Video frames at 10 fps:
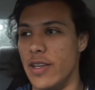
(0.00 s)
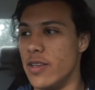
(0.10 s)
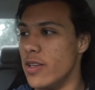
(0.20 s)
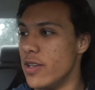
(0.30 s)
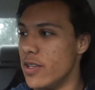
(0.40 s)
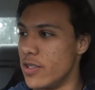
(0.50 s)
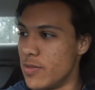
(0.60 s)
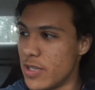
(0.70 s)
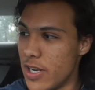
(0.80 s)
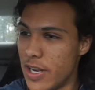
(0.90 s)
So
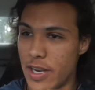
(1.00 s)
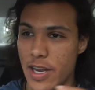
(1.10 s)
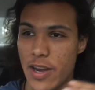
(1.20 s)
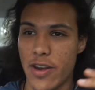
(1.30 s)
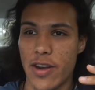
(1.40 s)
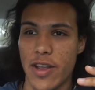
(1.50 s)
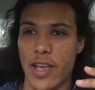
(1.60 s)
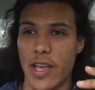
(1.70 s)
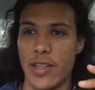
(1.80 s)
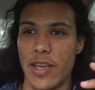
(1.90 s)
I'm just gonna end it here,
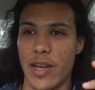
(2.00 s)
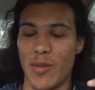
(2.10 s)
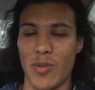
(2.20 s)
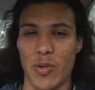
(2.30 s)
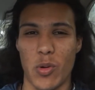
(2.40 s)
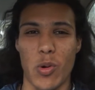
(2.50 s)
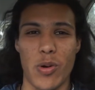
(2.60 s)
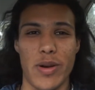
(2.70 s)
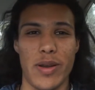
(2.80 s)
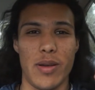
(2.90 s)
and then I'm gonna
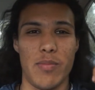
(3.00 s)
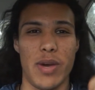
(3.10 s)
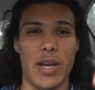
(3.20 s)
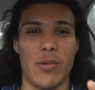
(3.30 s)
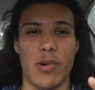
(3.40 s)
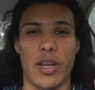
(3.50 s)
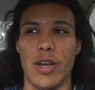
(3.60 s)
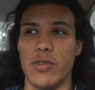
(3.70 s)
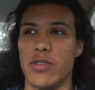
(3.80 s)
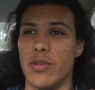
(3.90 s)
record a back
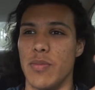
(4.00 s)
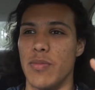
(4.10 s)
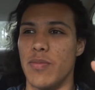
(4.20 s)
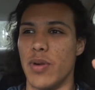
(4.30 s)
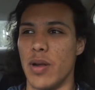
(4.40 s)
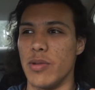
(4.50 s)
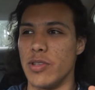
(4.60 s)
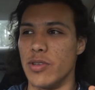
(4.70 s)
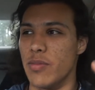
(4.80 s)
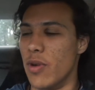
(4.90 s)
workout probably
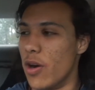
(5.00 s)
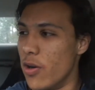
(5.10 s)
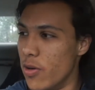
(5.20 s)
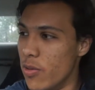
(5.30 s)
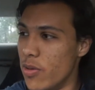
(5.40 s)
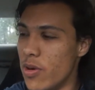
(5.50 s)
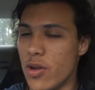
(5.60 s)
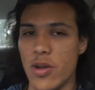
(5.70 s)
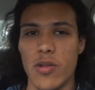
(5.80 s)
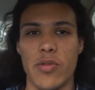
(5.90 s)
tomorrow
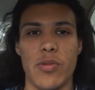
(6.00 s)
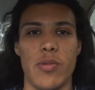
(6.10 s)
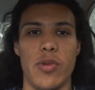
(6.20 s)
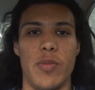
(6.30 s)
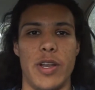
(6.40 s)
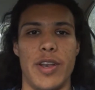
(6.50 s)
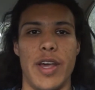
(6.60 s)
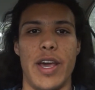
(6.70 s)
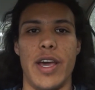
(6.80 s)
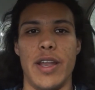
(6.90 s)
with my
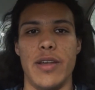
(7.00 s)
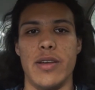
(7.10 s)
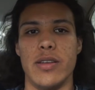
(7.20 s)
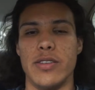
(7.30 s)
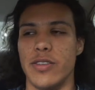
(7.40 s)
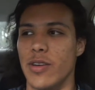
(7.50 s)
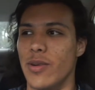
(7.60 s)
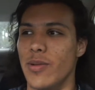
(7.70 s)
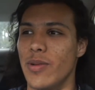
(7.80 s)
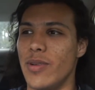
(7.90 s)
dad.
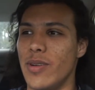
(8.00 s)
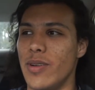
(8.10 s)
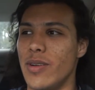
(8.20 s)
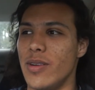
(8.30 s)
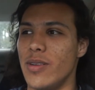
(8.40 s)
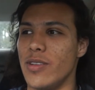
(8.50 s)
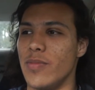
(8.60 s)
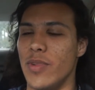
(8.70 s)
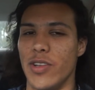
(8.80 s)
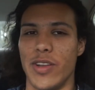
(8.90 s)
So
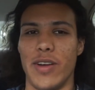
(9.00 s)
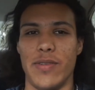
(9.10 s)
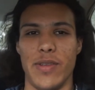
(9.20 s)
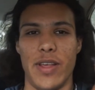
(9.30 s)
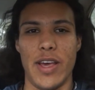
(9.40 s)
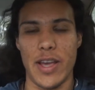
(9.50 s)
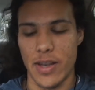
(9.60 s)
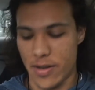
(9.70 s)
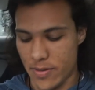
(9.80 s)
be looking out for that.